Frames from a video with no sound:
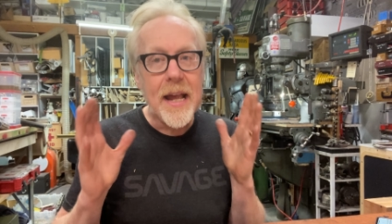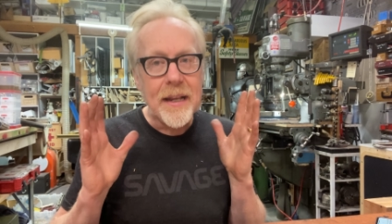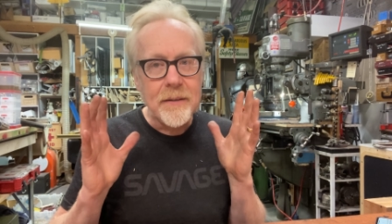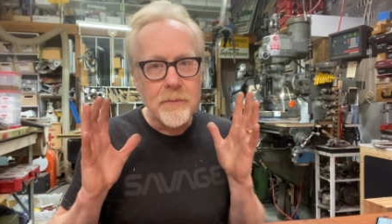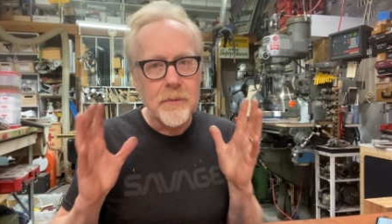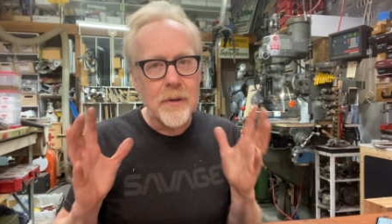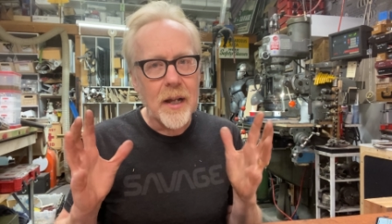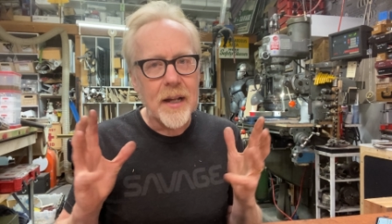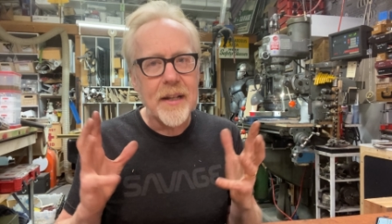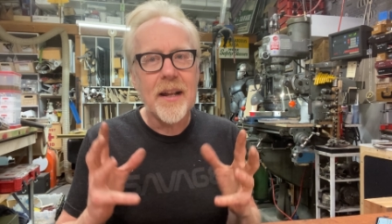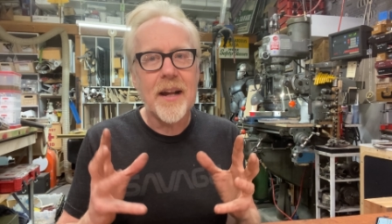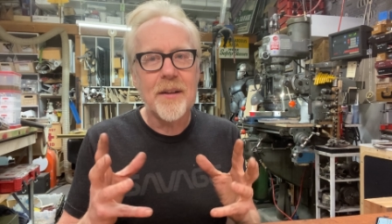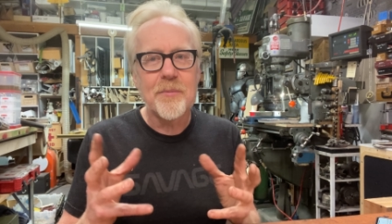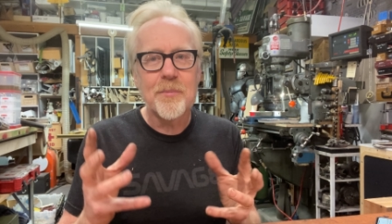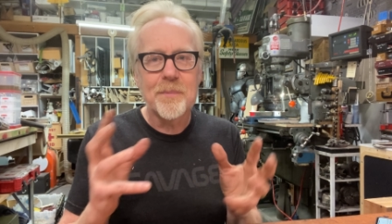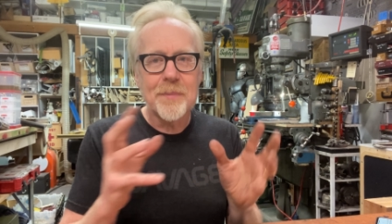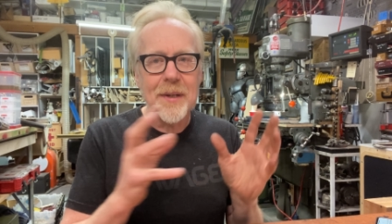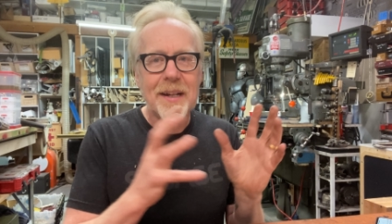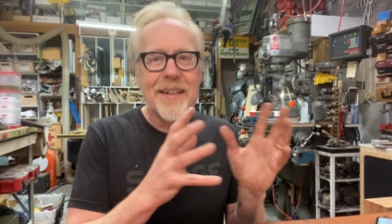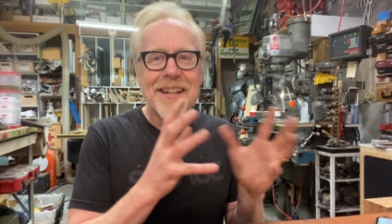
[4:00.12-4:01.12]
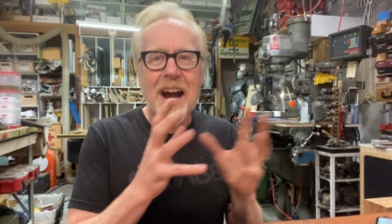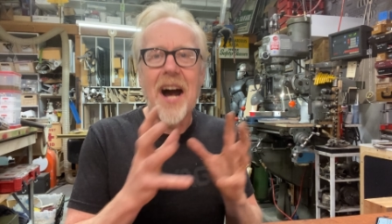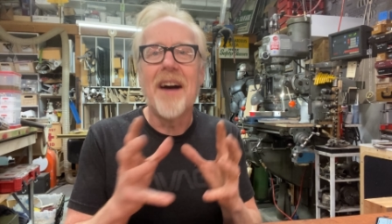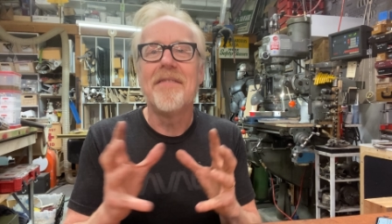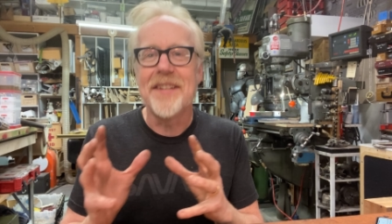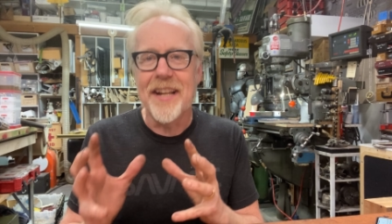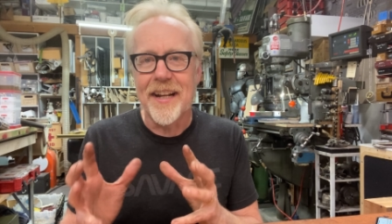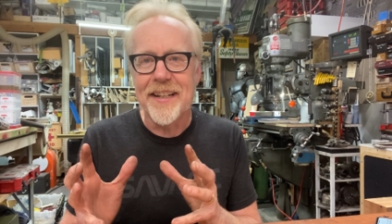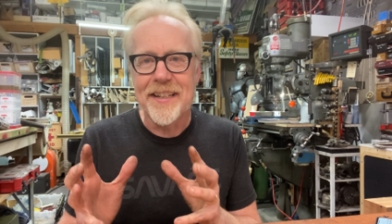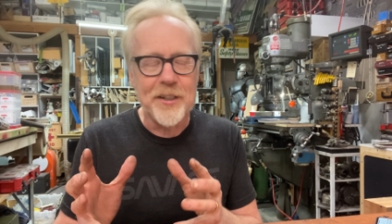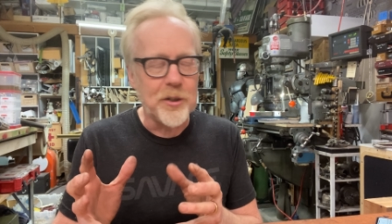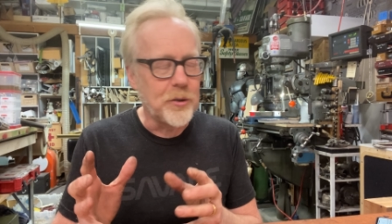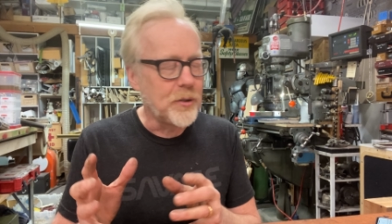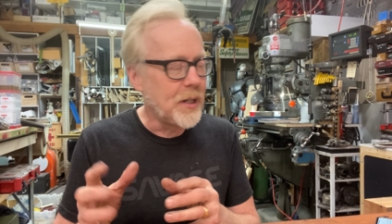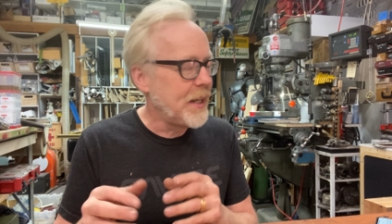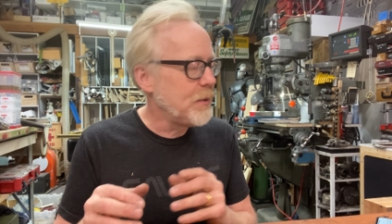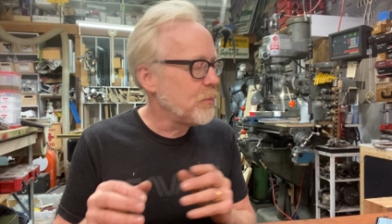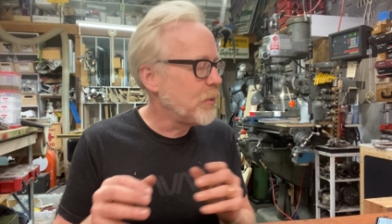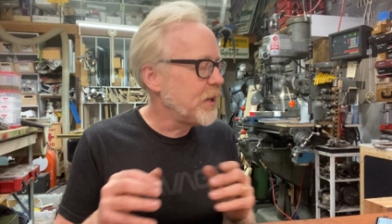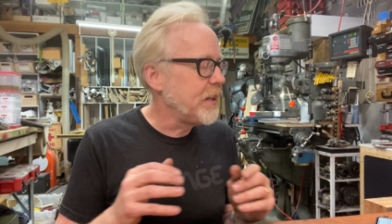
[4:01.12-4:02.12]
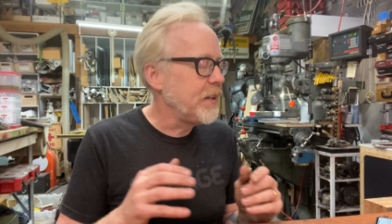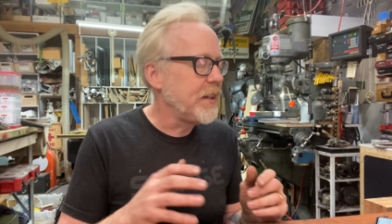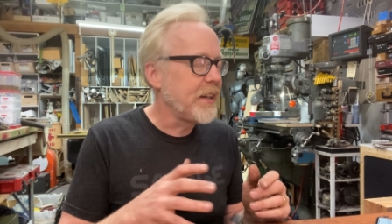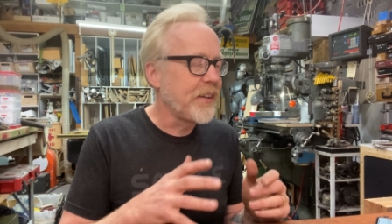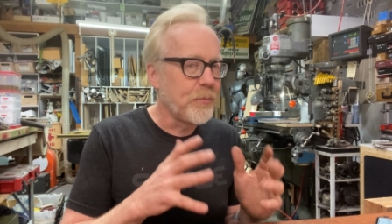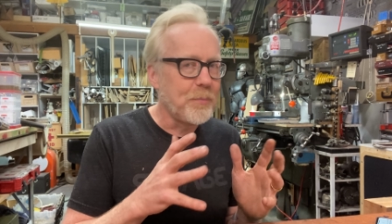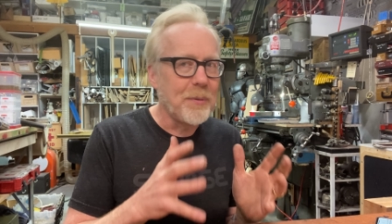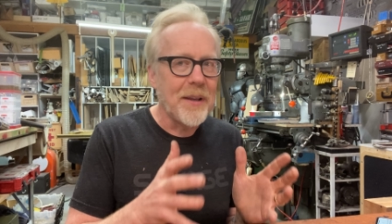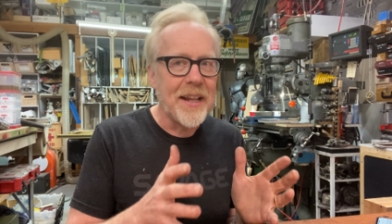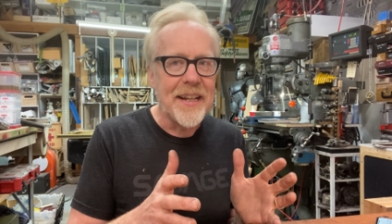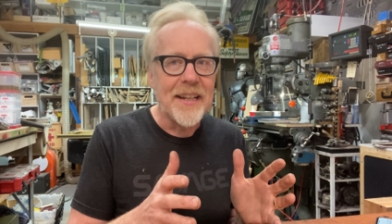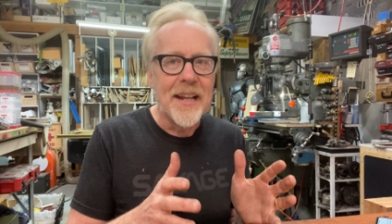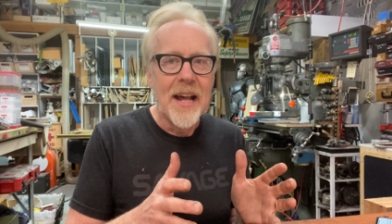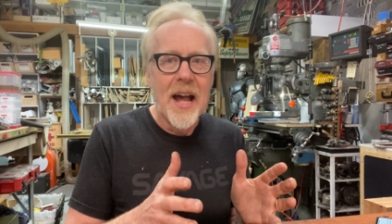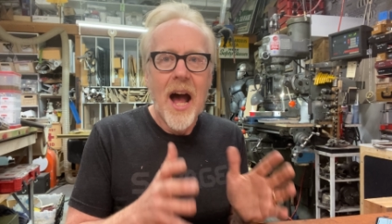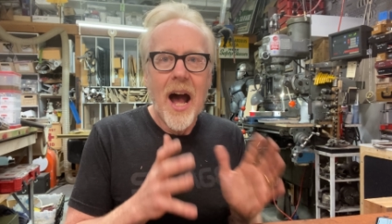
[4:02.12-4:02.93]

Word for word: and I, I, I, caveat here, I want to explain.